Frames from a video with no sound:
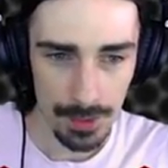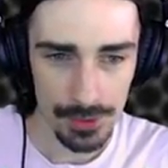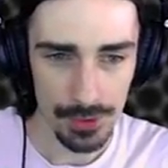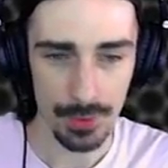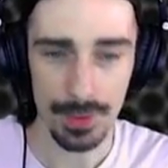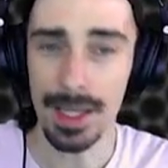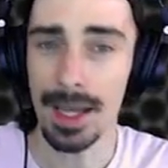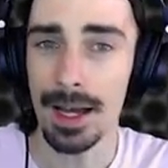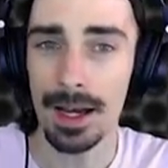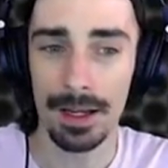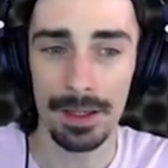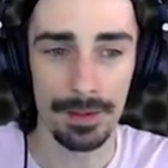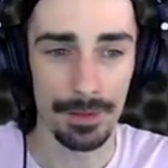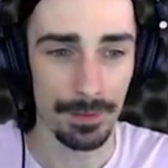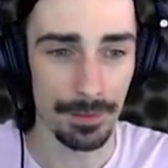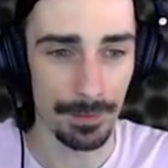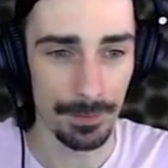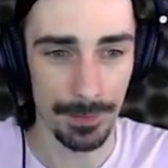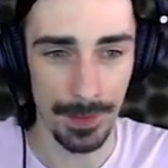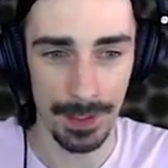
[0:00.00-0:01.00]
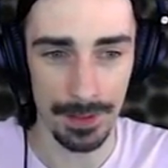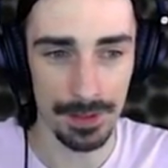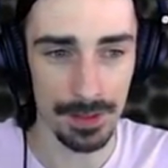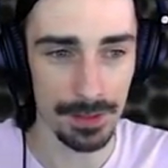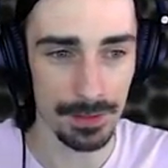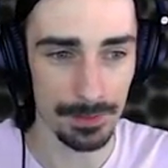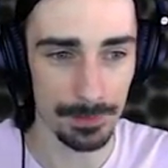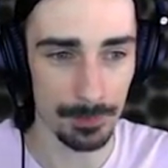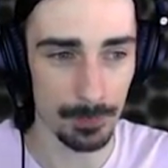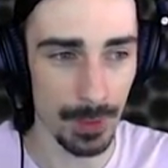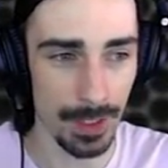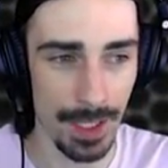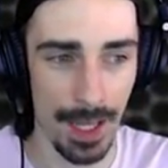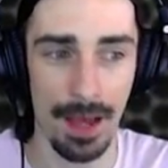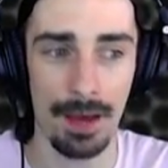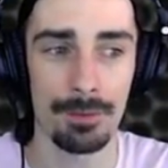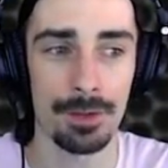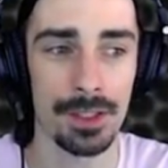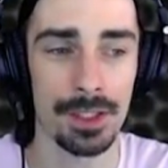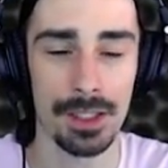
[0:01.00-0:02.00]
So yeah, we
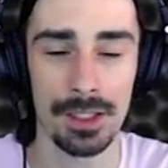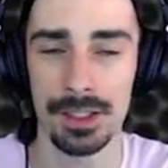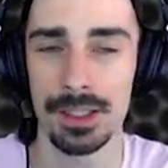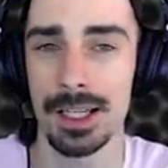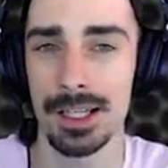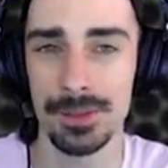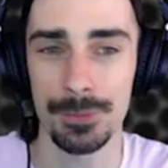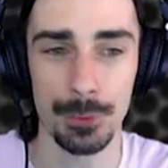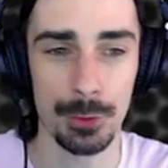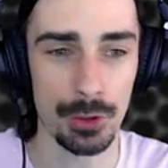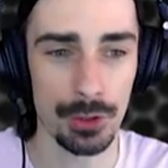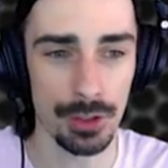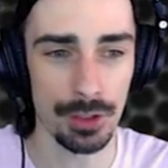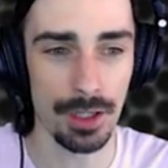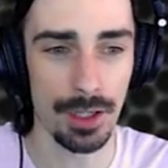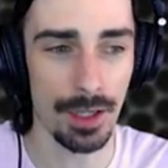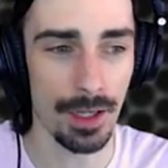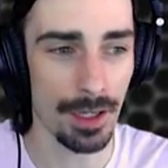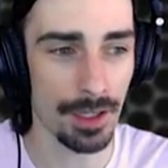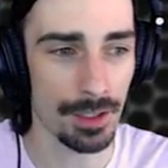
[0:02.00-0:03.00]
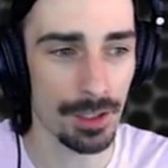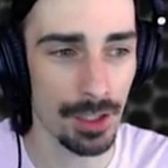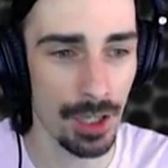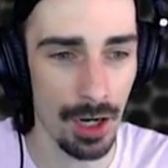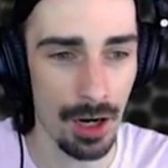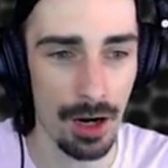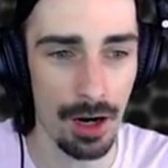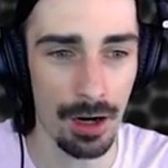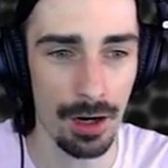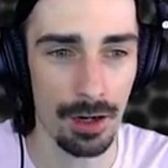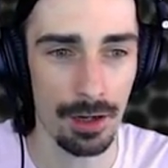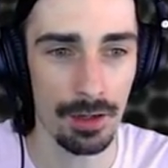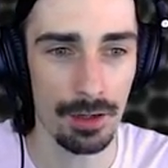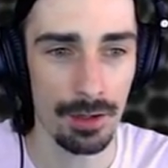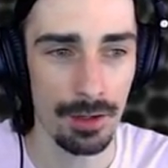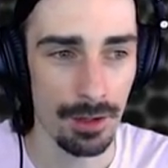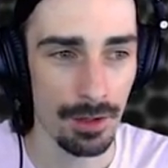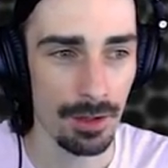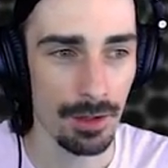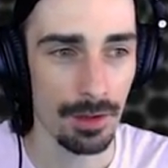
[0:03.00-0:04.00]
have a successful car
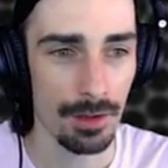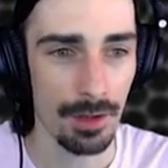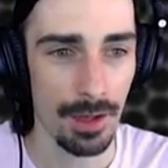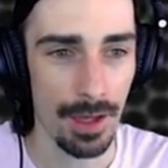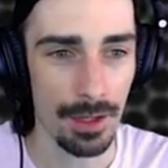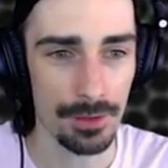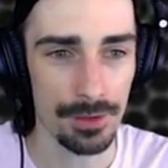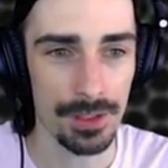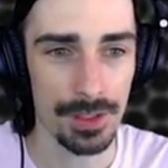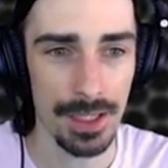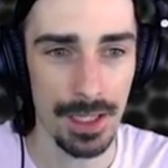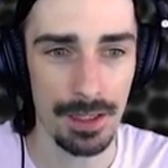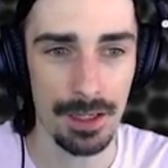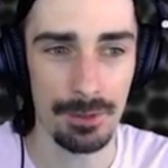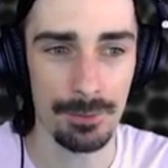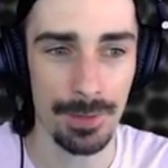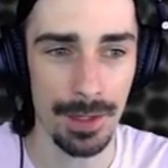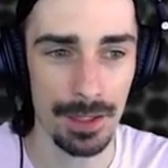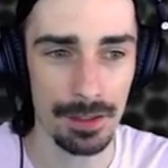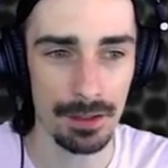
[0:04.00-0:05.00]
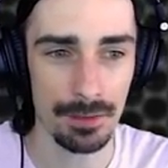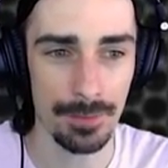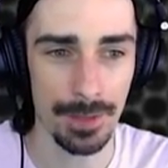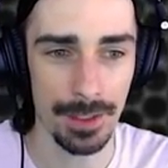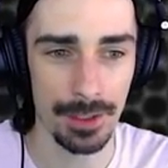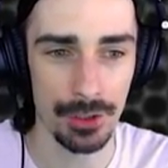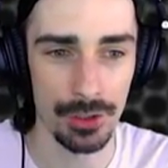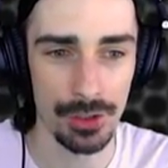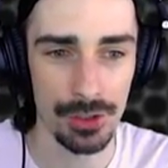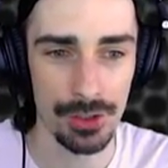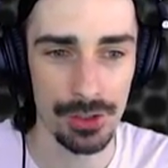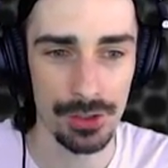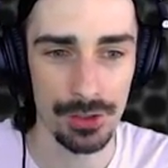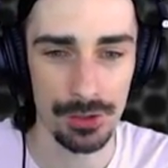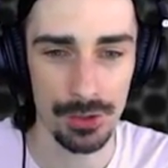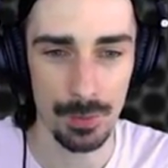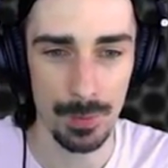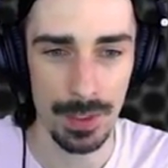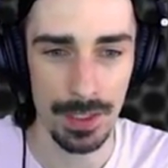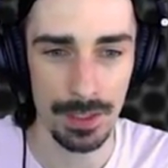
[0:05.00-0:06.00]
set of
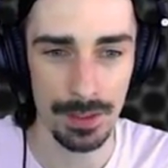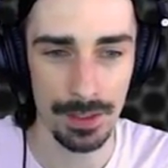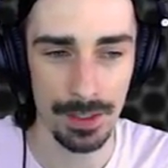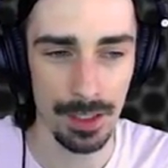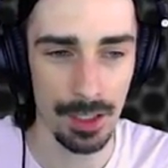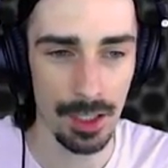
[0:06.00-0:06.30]
elevators, so we can